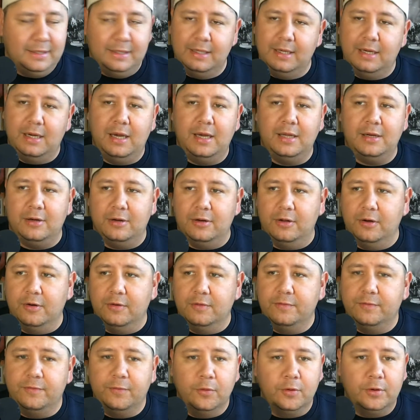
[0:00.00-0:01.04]

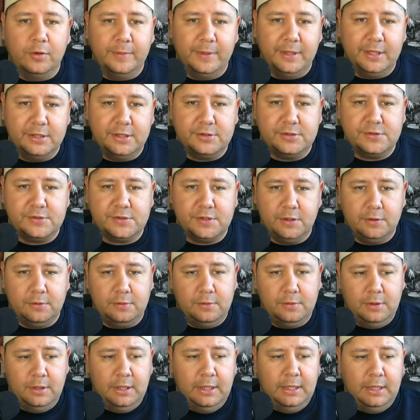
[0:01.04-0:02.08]
40 minutes or
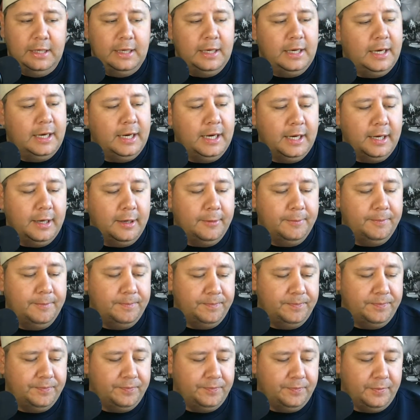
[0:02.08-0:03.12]
so.
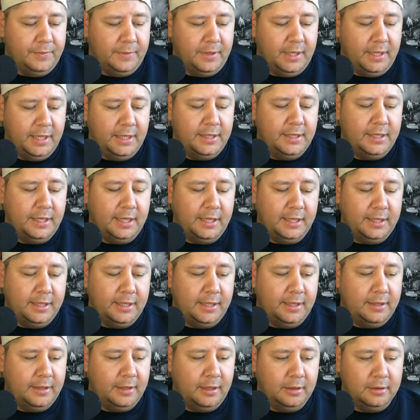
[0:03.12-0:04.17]
And
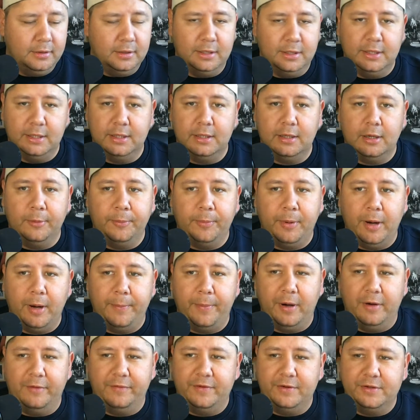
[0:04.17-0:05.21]
then I'll
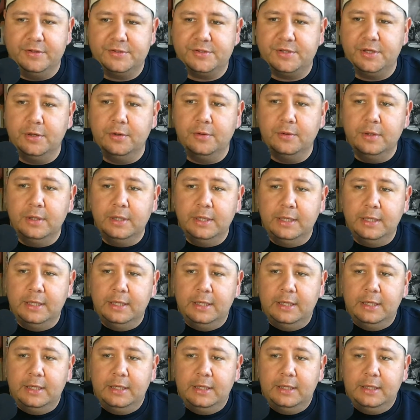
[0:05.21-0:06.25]
pop off here. So
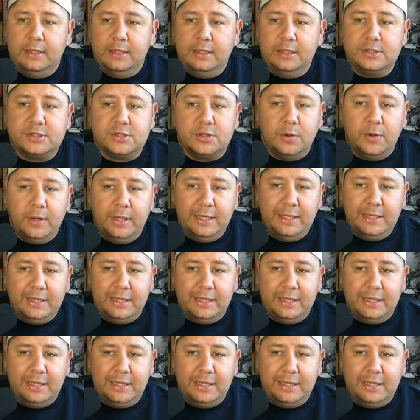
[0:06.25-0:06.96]
let's go ahead and